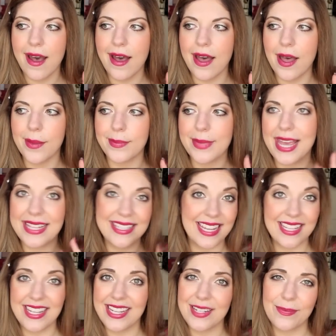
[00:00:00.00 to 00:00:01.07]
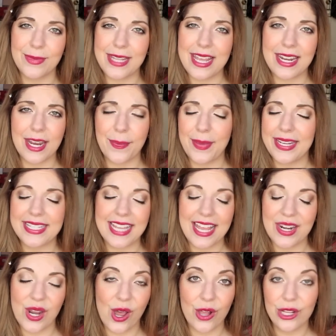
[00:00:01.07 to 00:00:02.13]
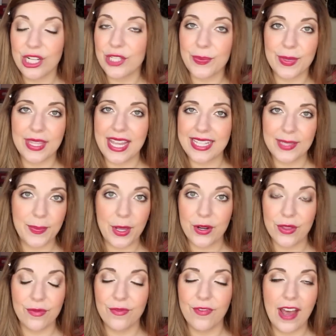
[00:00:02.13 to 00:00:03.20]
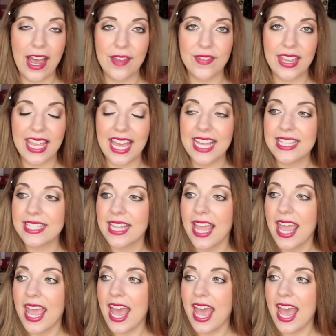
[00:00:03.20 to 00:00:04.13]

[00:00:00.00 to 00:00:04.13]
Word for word: It ended up being $10, but that's better than $5, I guess.